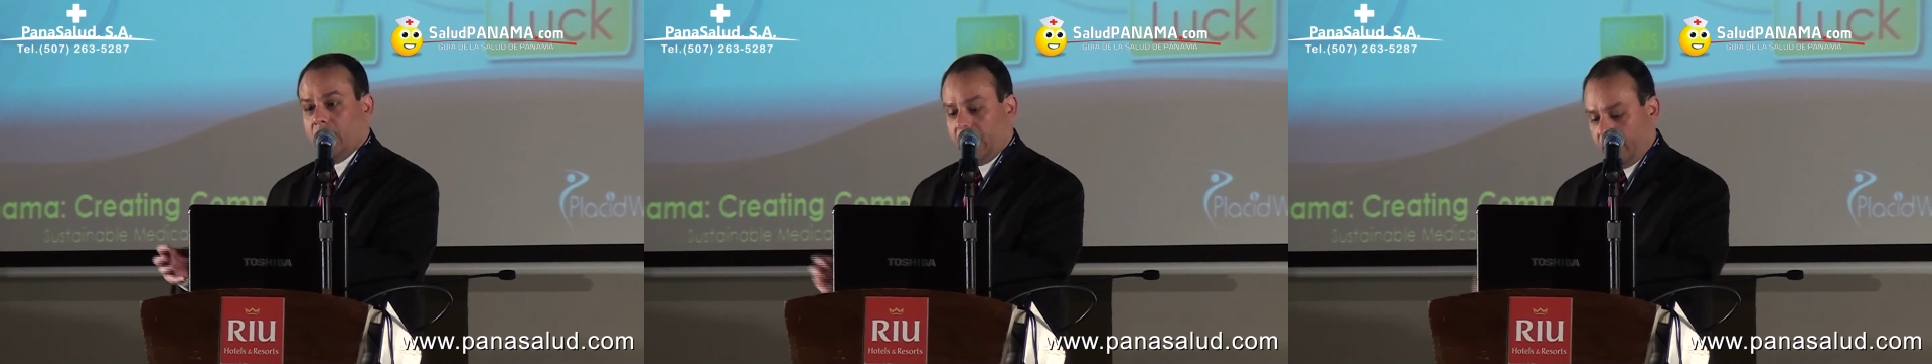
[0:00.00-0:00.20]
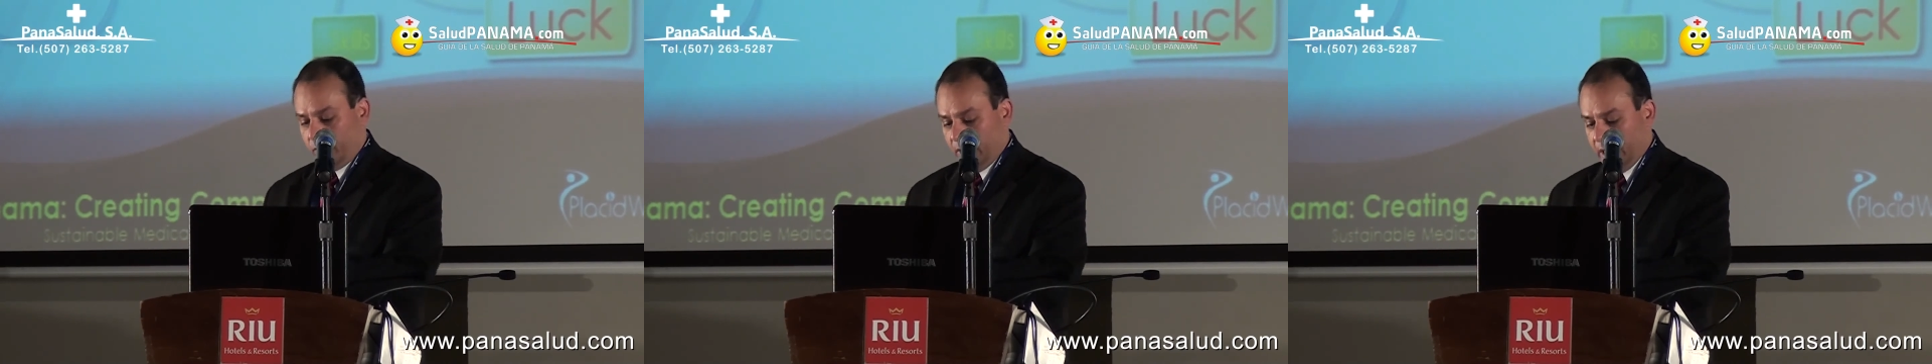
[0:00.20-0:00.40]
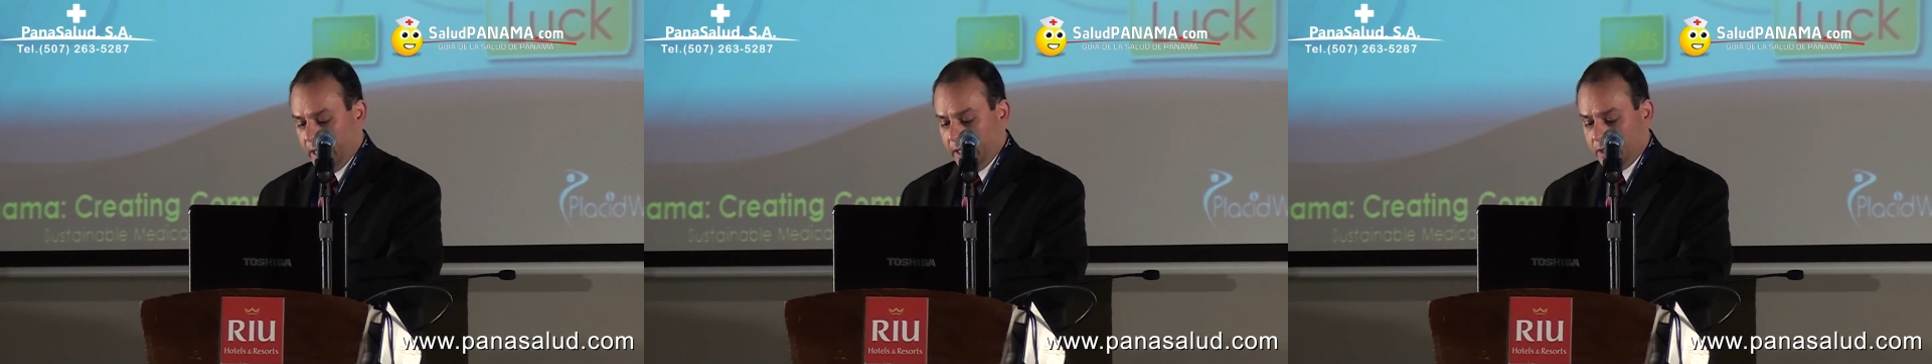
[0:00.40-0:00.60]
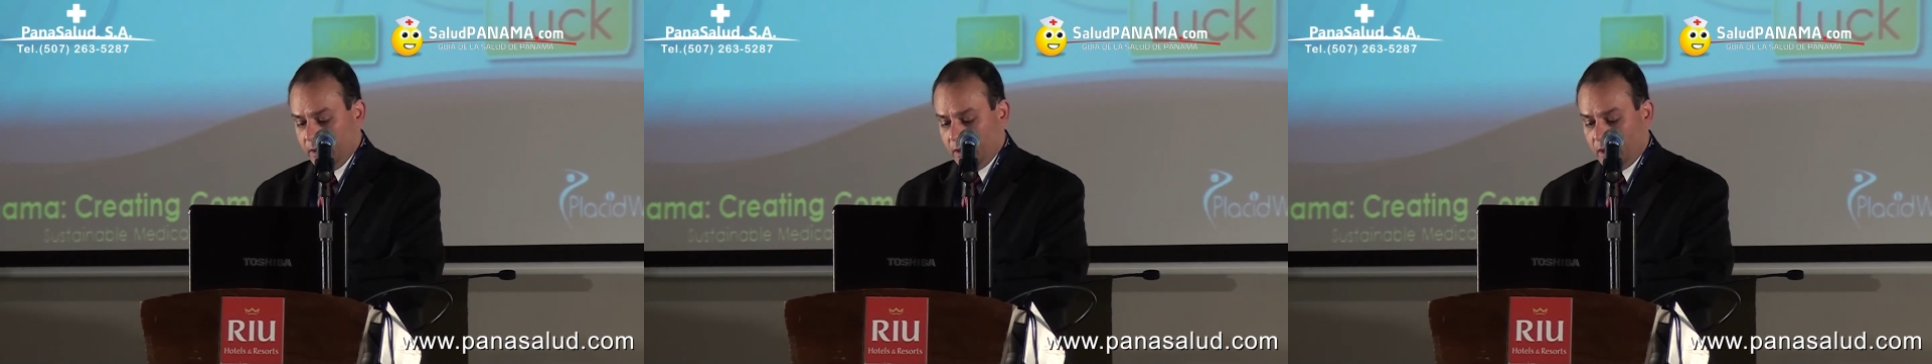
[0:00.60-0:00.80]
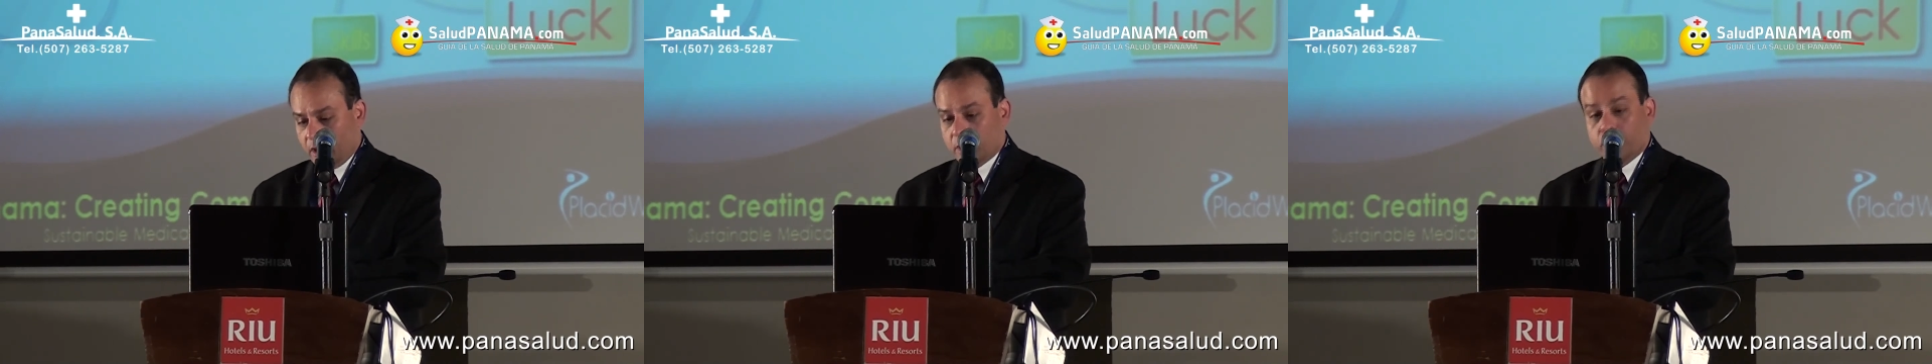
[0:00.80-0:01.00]
and we need
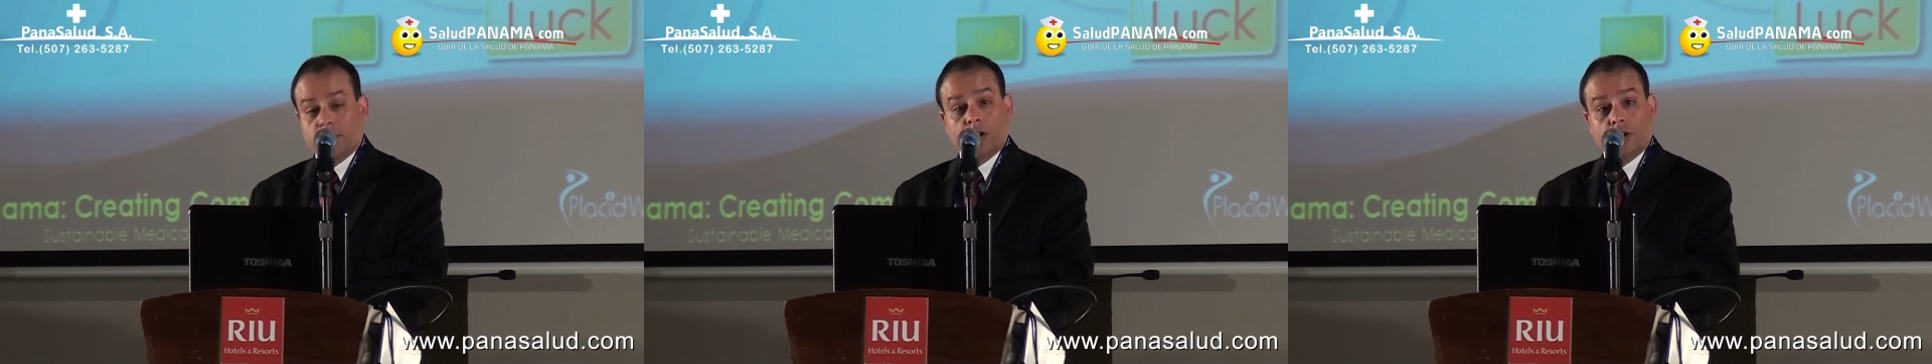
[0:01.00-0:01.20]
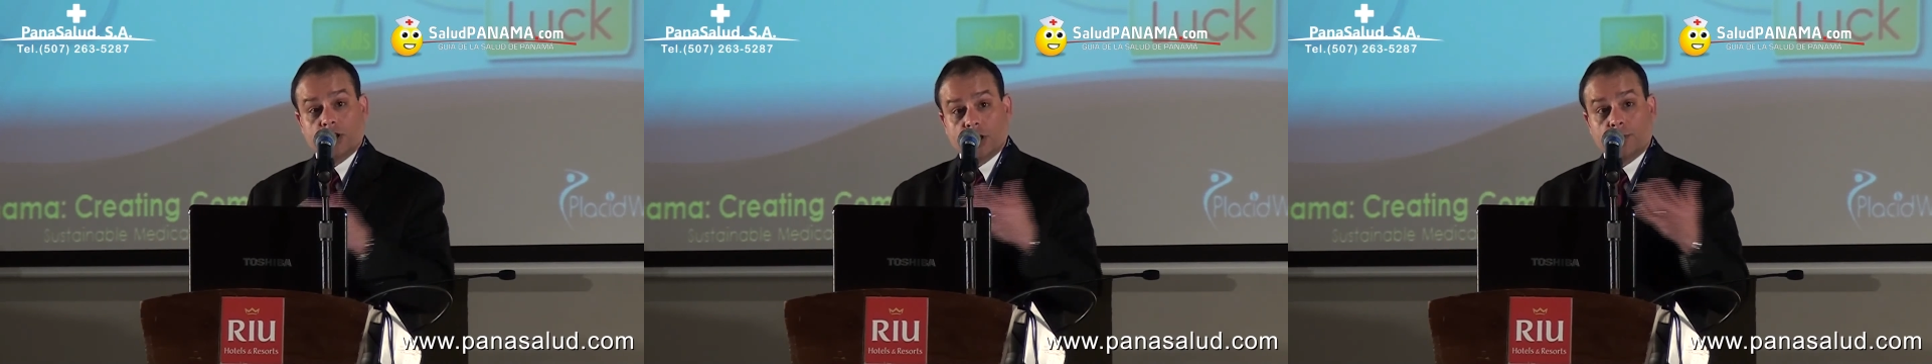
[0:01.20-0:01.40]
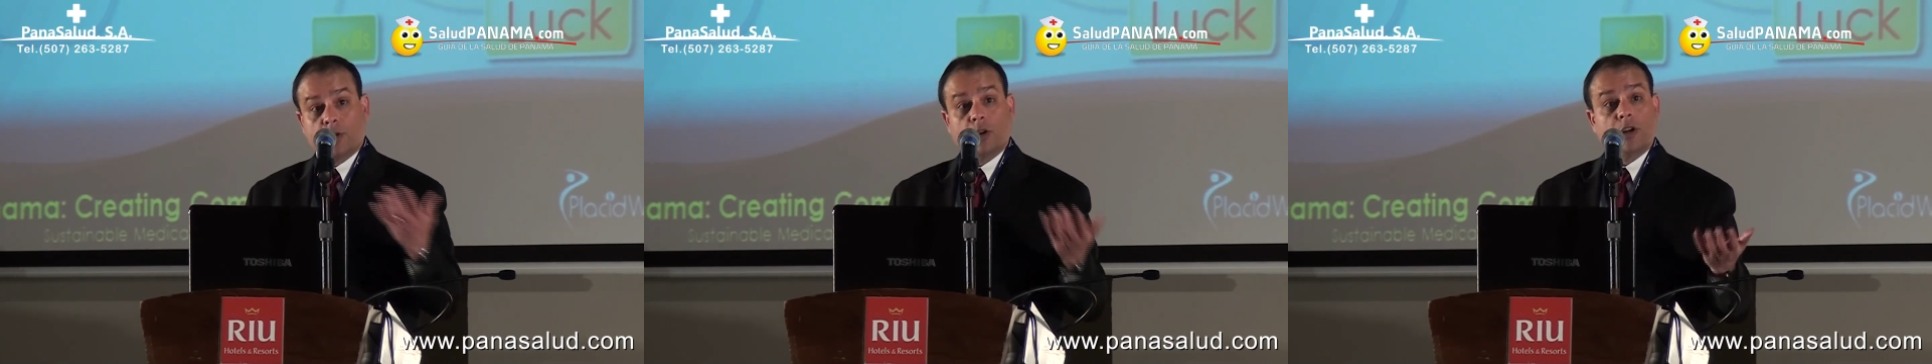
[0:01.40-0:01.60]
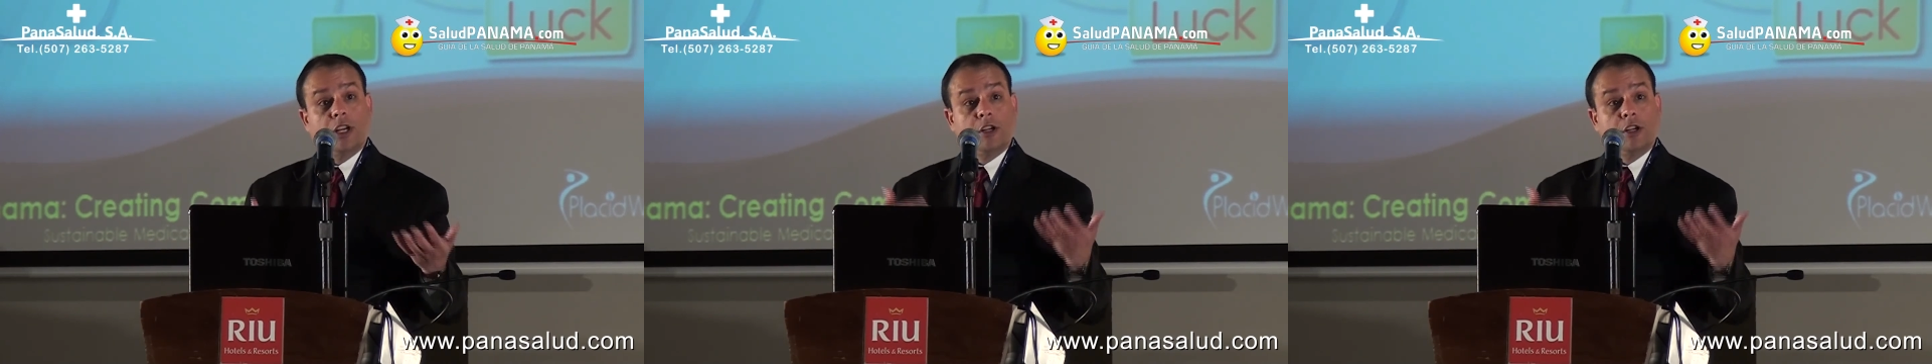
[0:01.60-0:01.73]
entrepreneurship or